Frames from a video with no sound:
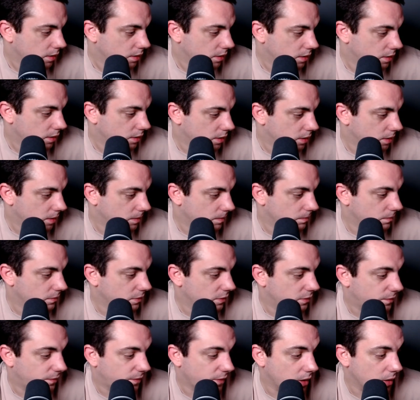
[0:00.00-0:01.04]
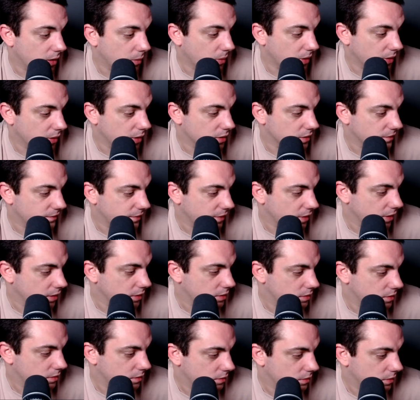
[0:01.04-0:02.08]
Um, he's 31 years of
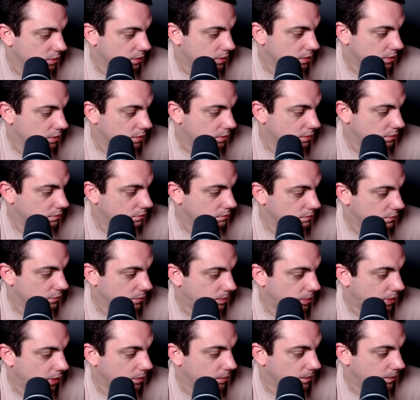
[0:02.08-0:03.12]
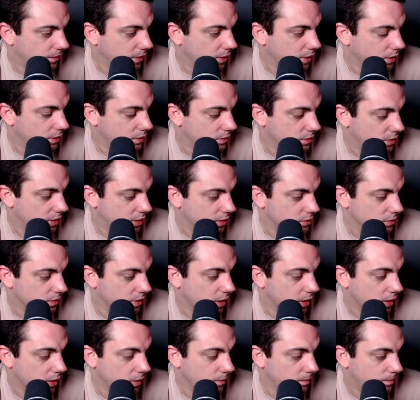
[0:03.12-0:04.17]
age. He played with the
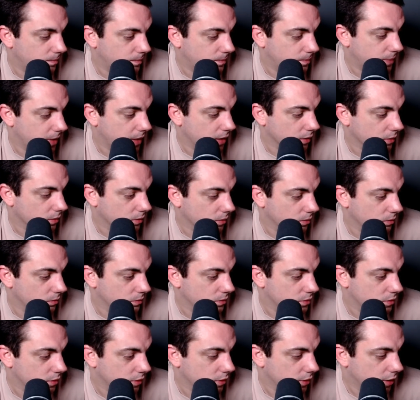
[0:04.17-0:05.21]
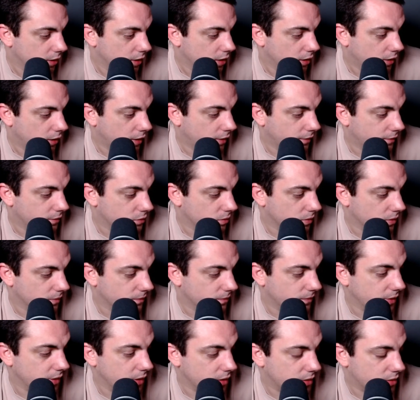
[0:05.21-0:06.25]
Cincinnati Bengals after joining
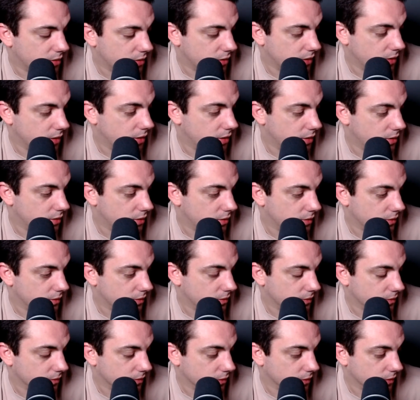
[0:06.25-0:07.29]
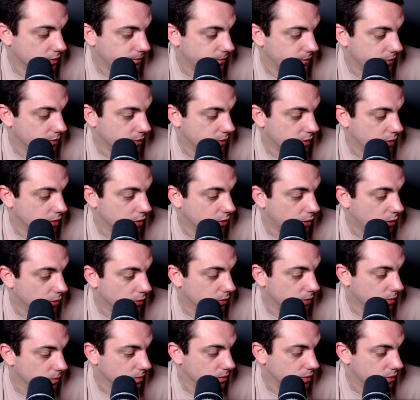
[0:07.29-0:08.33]
the uh, uh,
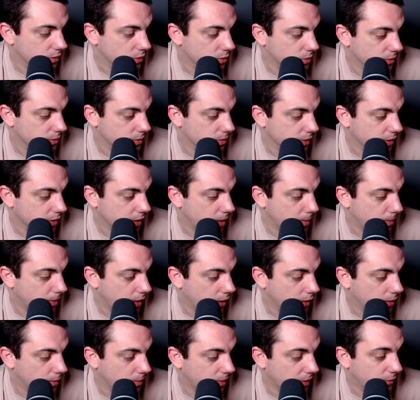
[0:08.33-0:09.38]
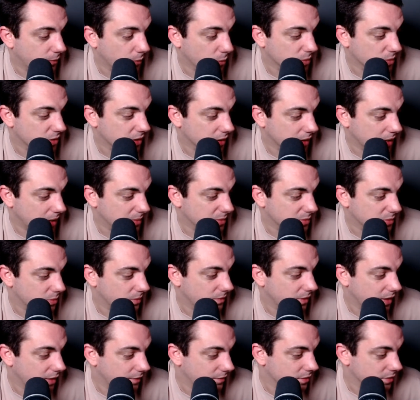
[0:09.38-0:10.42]
Cardinals at 2020 campaign. He played 14 games with
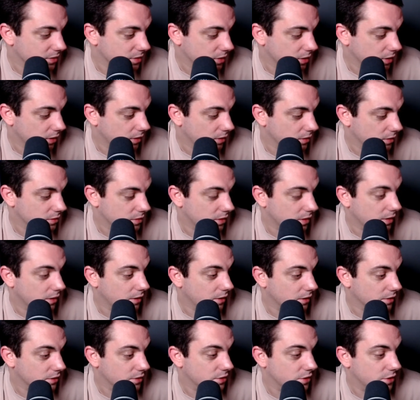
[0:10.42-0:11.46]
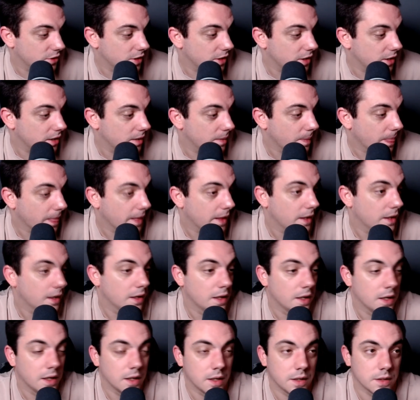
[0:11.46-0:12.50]
11 starts last year.
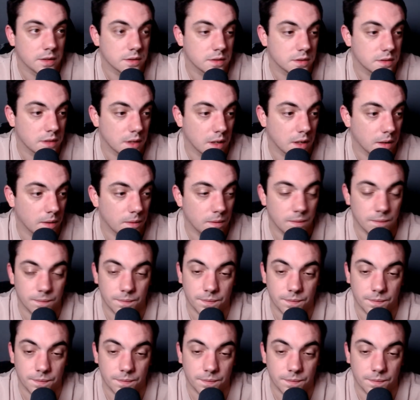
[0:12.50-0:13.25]
So,